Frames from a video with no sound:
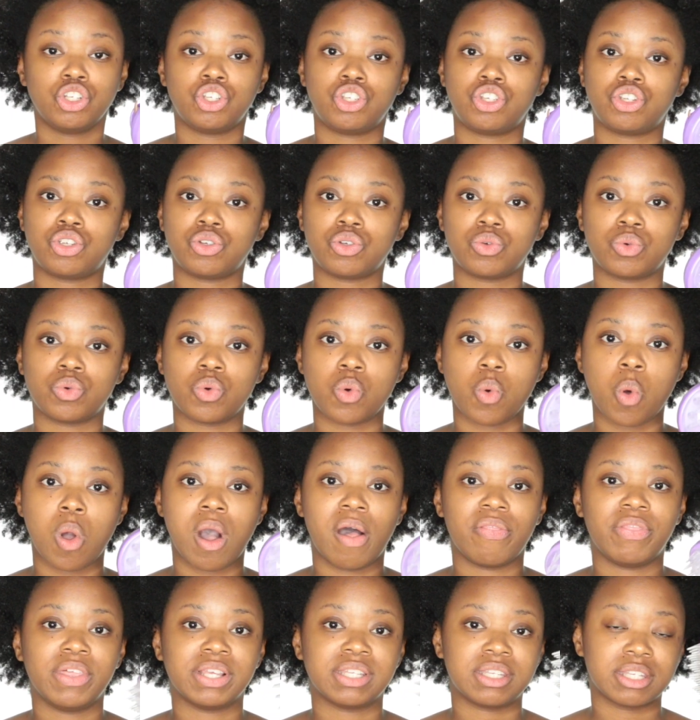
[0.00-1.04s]
to
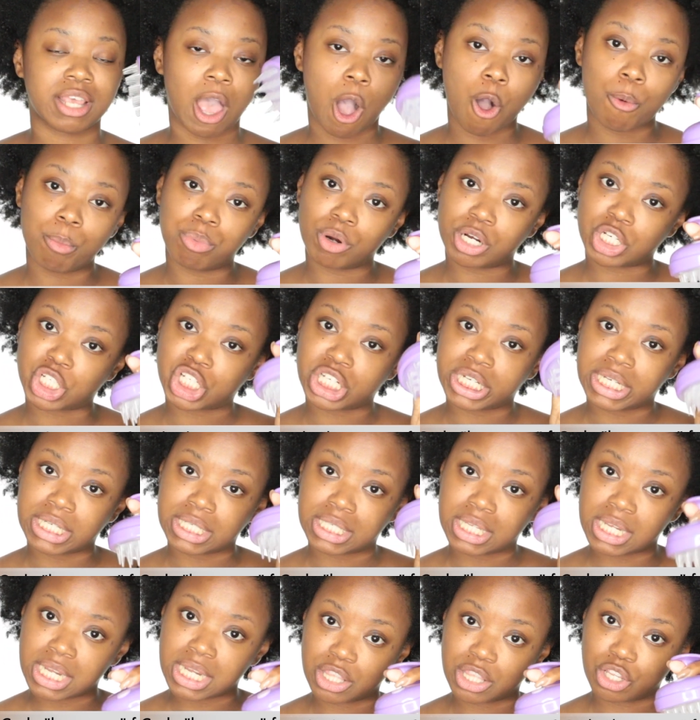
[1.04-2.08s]
the scalp brush
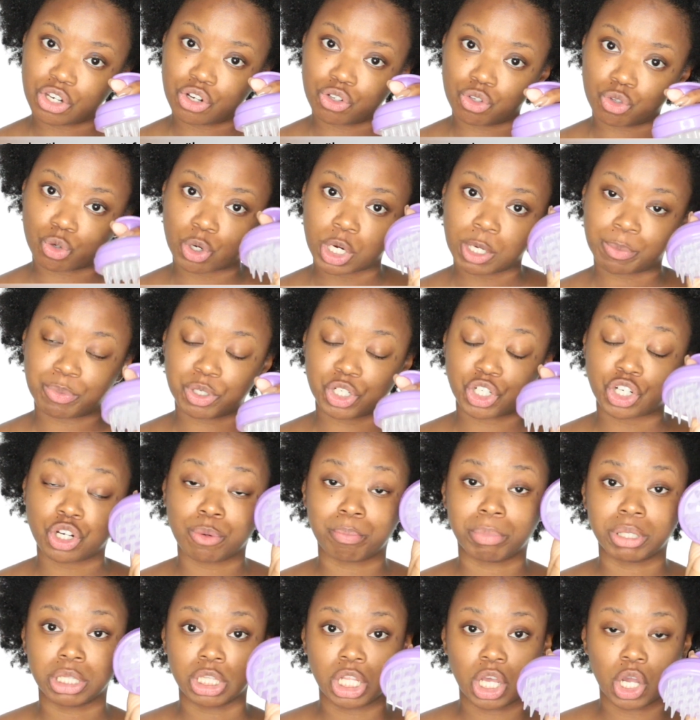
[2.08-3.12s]
is the
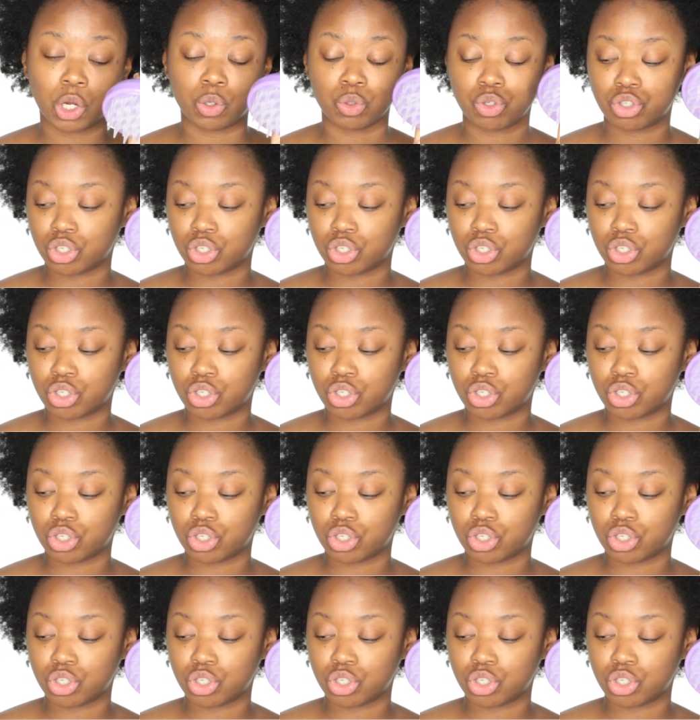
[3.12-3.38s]
description below.